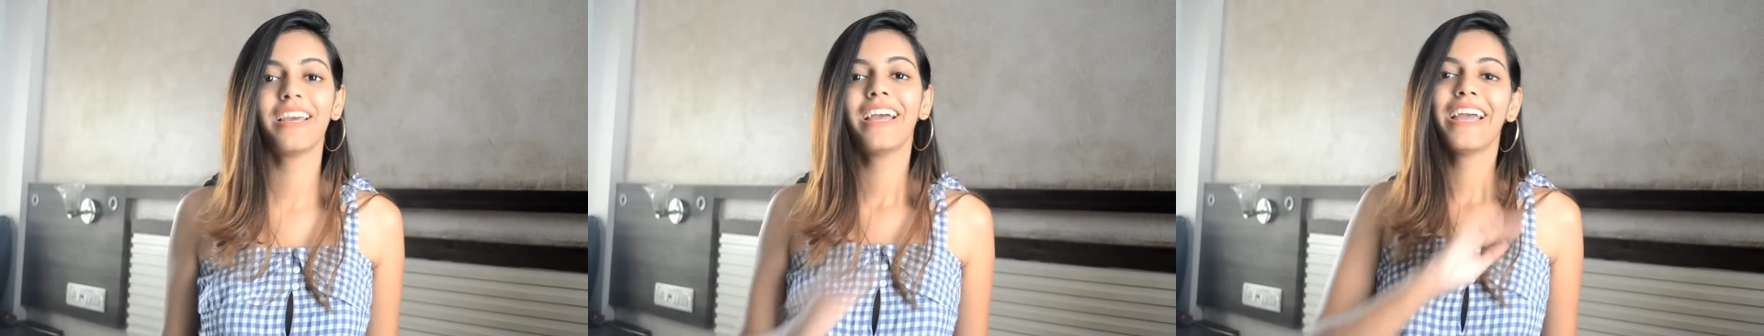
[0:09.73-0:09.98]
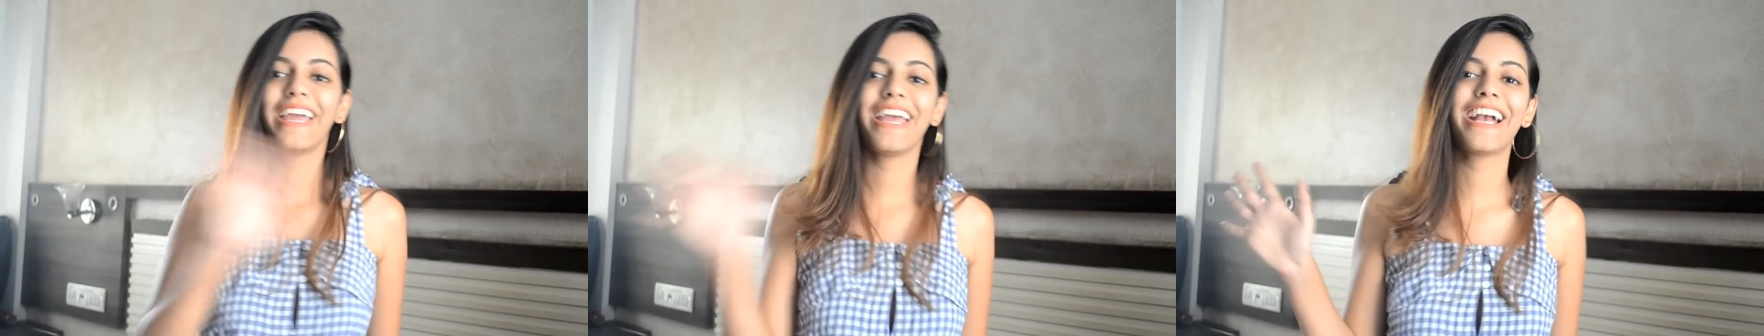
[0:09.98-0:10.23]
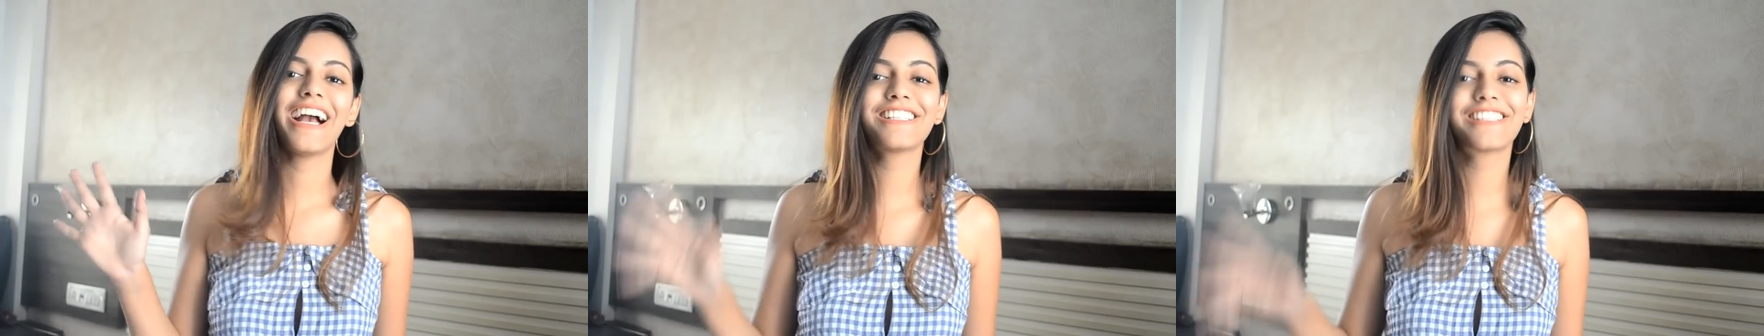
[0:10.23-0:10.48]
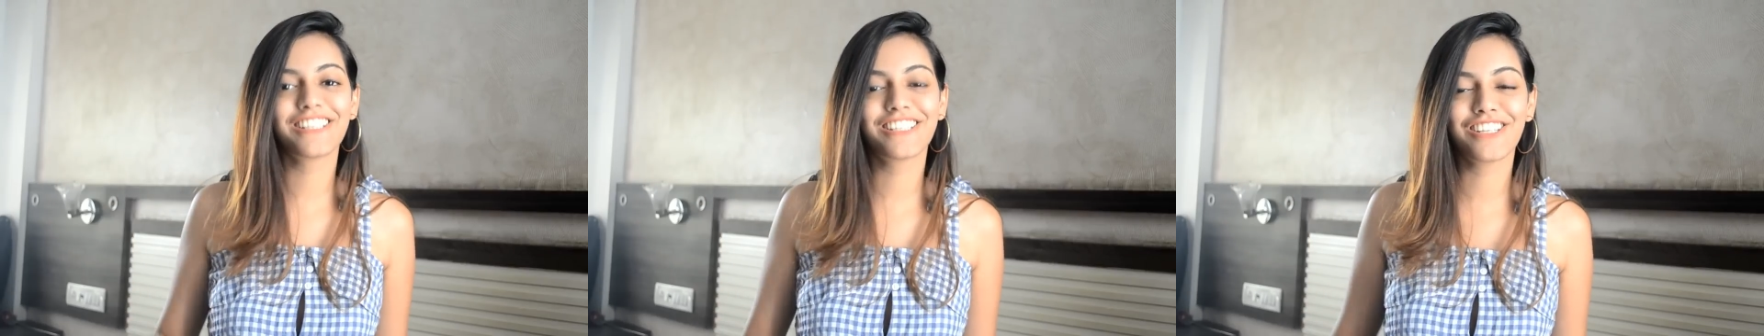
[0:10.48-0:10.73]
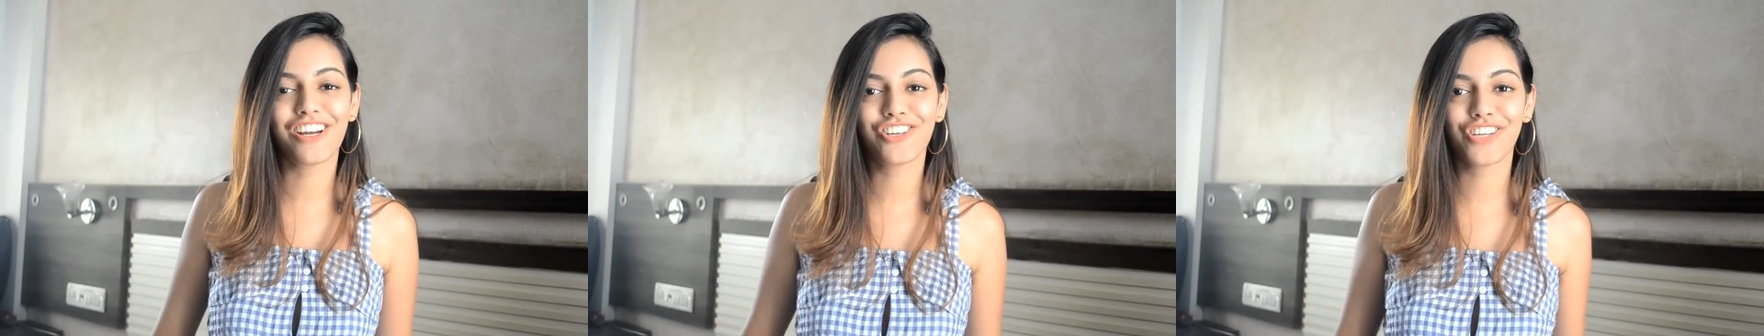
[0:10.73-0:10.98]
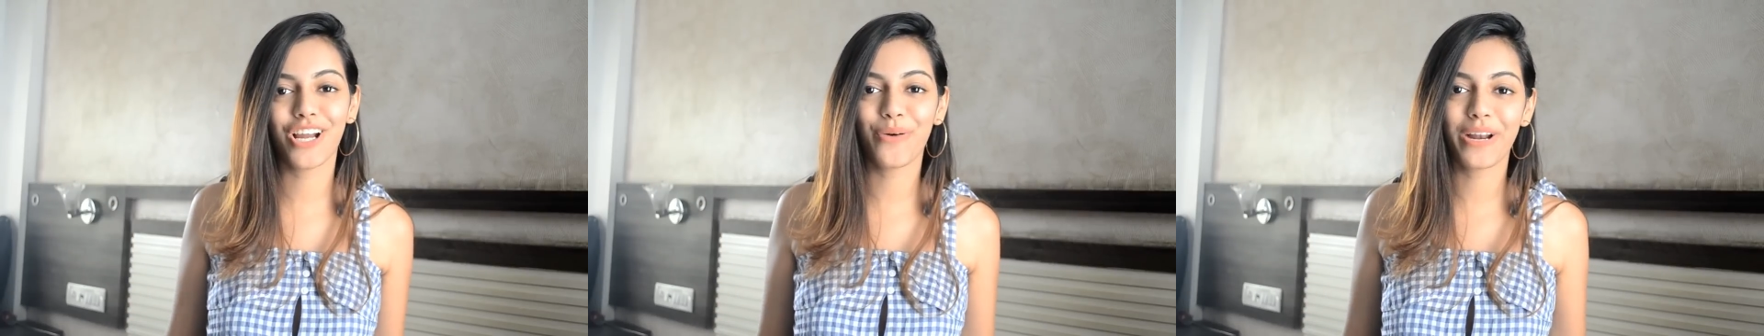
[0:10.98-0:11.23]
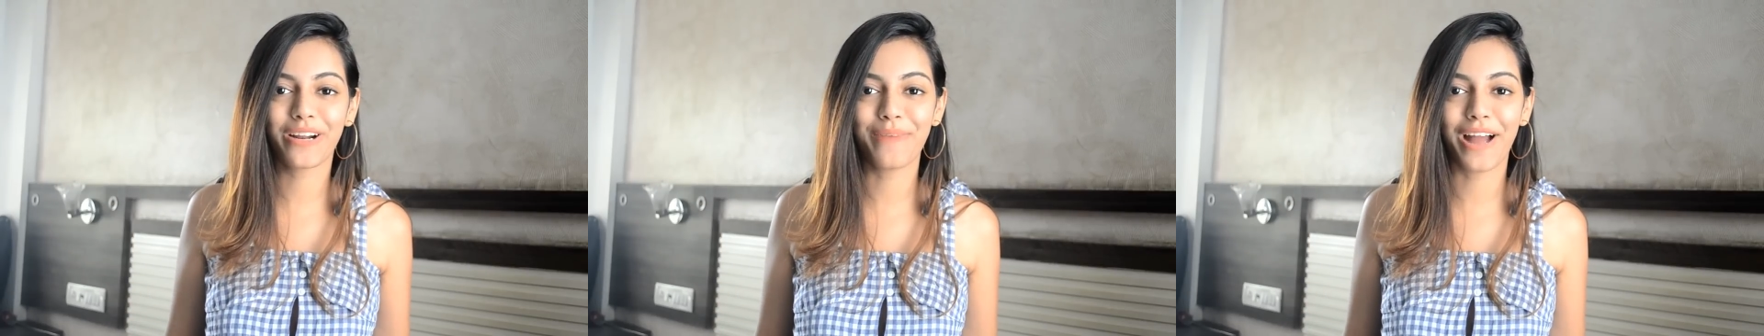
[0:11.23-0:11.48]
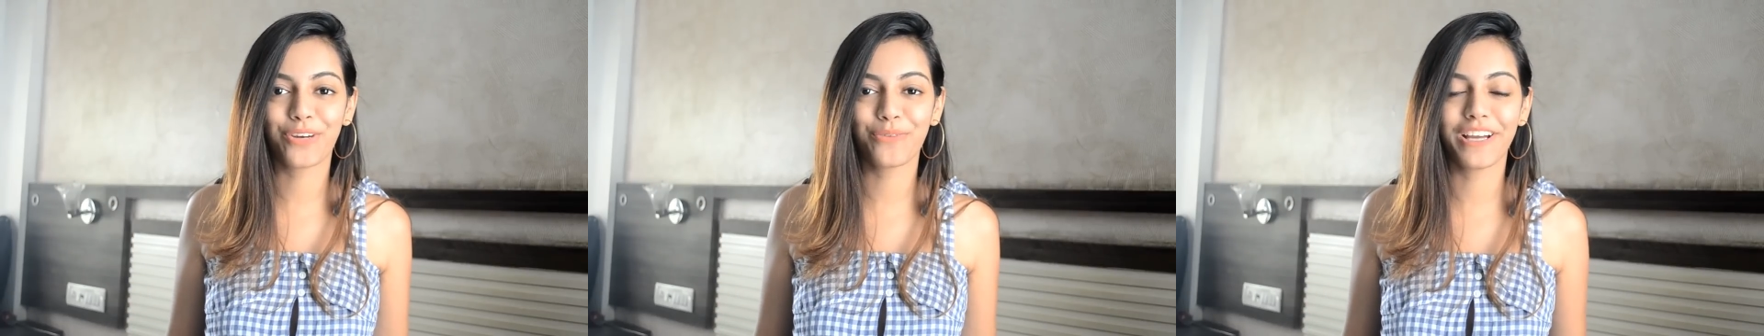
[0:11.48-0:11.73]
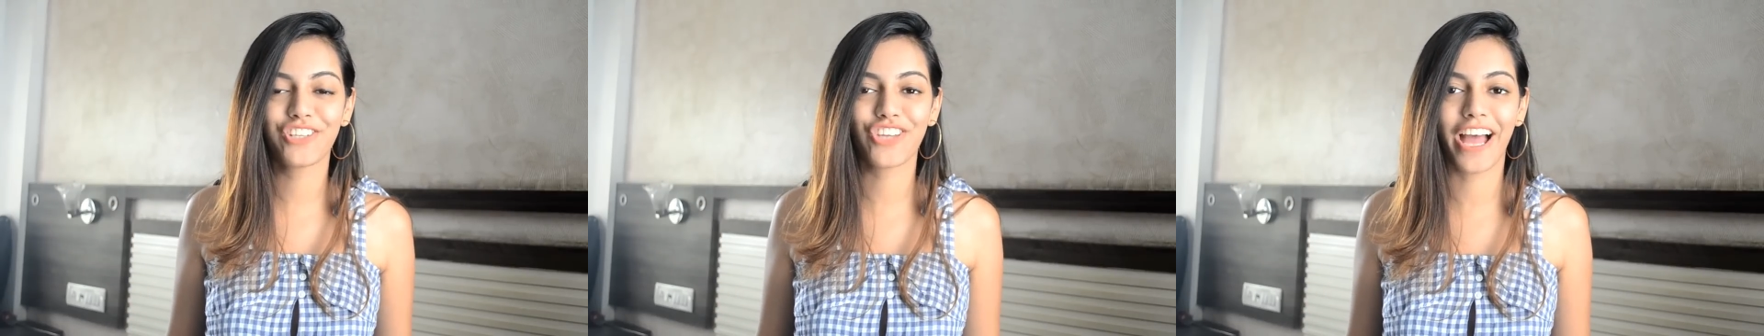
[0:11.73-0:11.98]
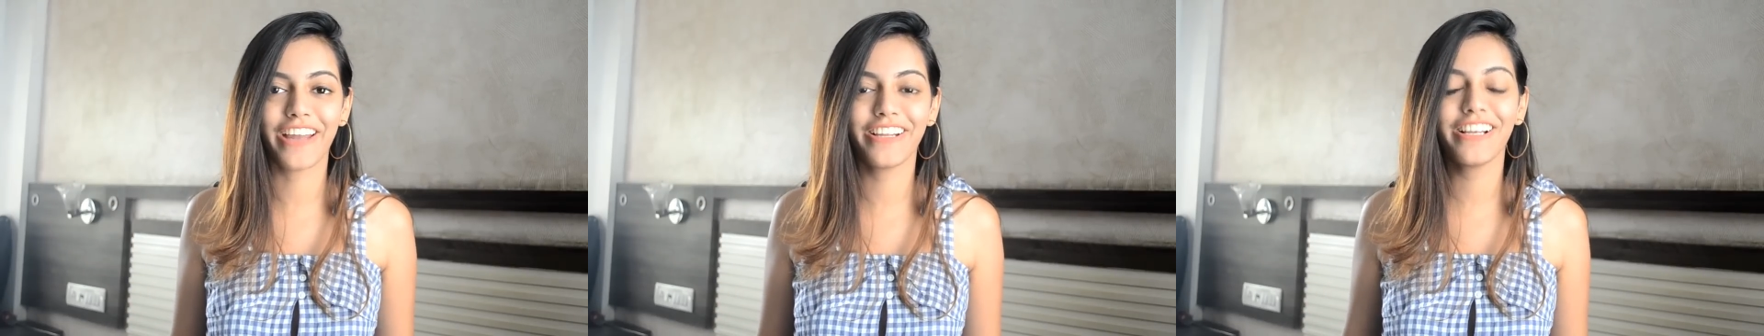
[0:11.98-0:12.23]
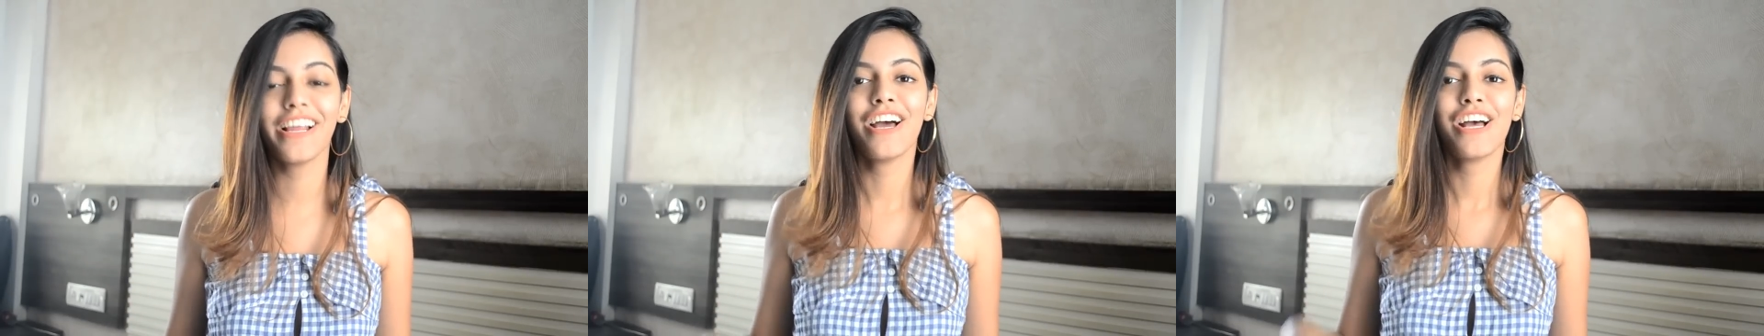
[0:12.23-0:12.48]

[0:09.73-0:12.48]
Hey guys, this is Harshala. Welcome back to my channel.